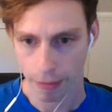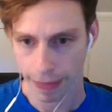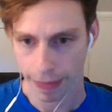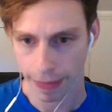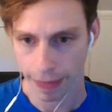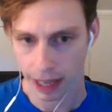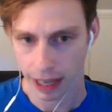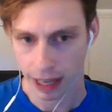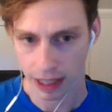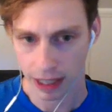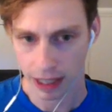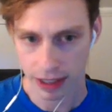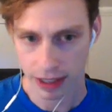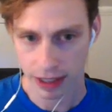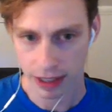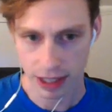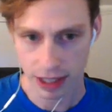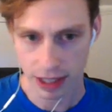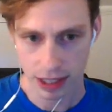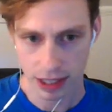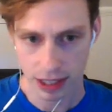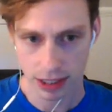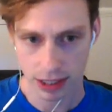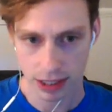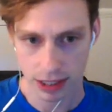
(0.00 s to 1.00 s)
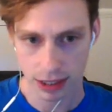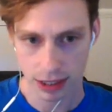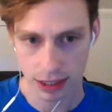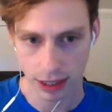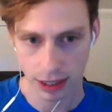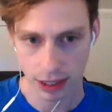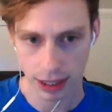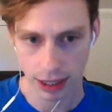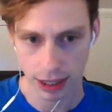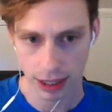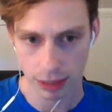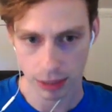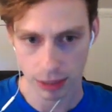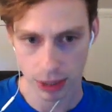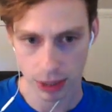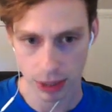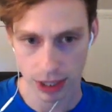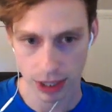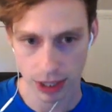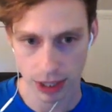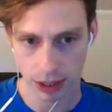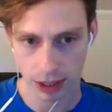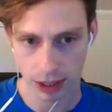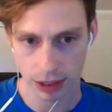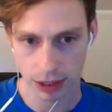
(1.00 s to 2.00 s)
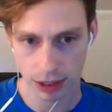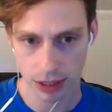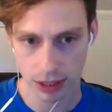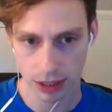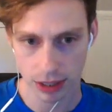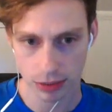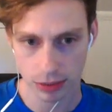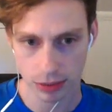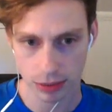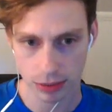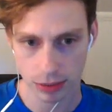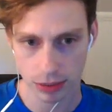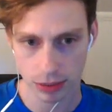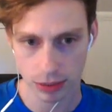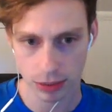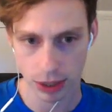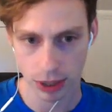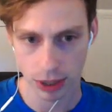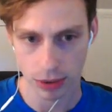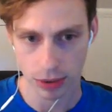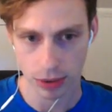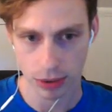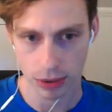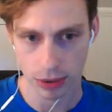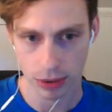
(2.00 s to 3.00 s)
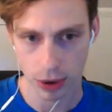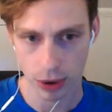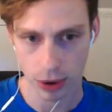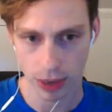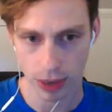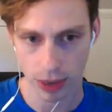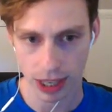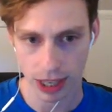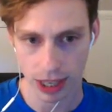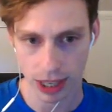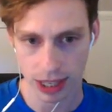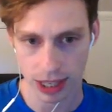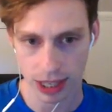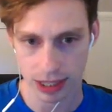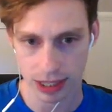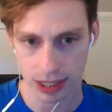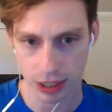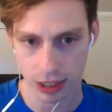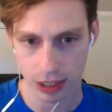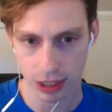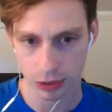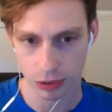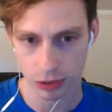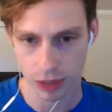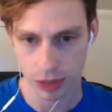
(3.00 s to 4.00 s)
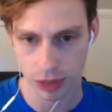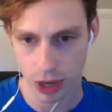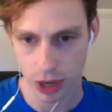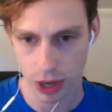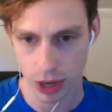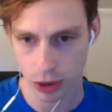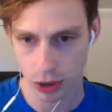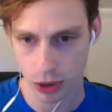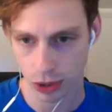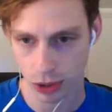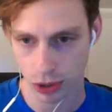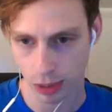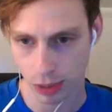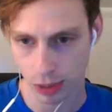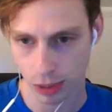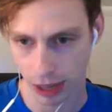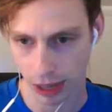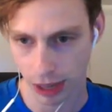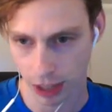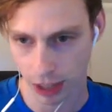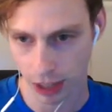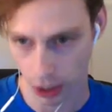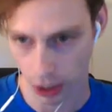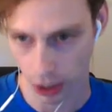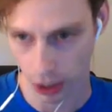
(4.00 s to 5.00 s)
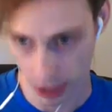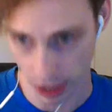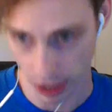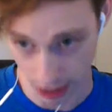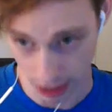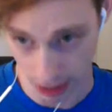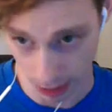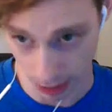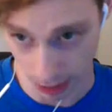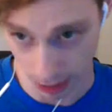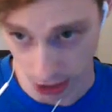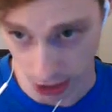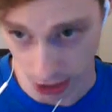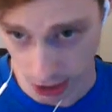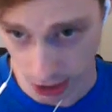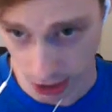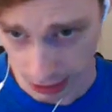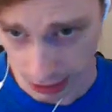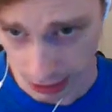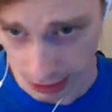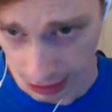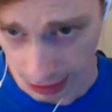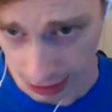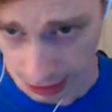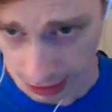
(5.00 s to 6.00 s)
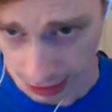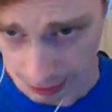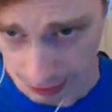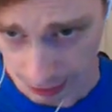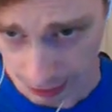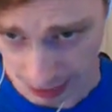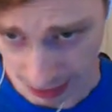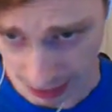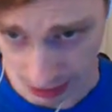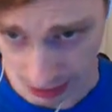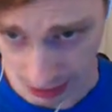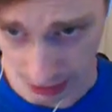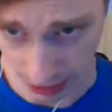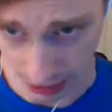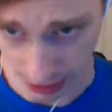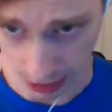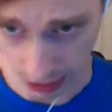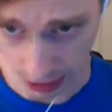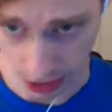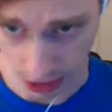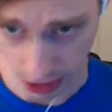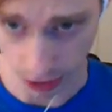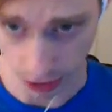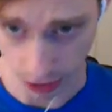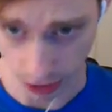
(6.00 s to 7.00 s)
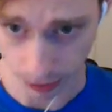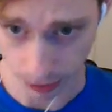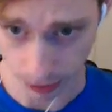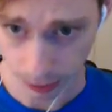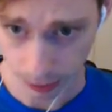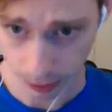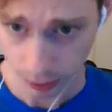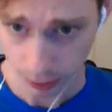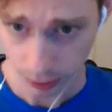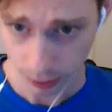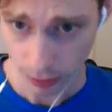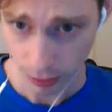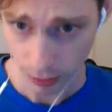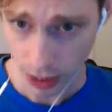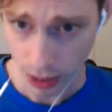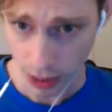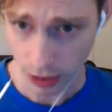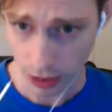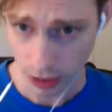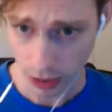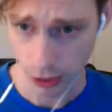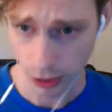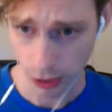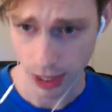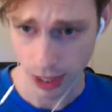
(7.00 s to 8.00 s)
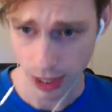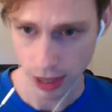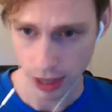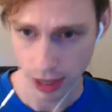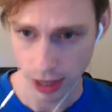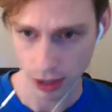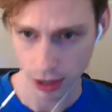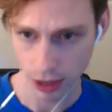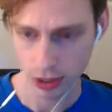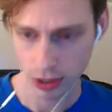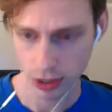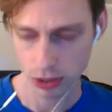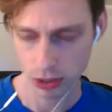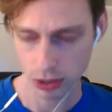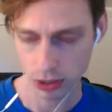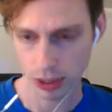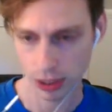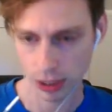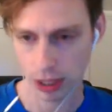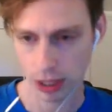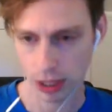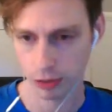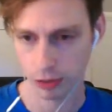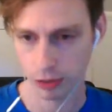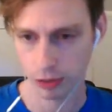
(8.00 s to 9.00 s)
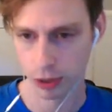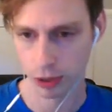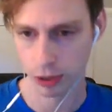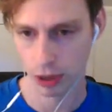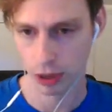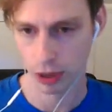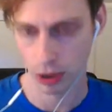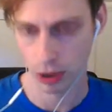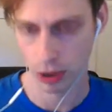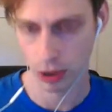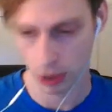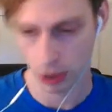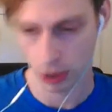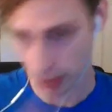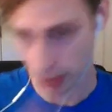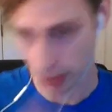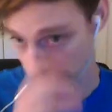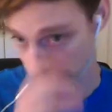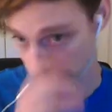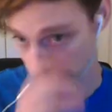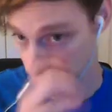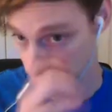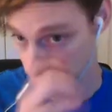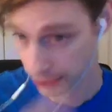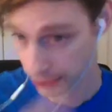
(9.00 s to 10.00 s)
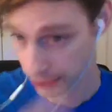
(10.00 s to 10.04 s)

And this uh, this you know OKD itself knows about the OS image that's in the cluster, so it knows it's running Fedora CoreOS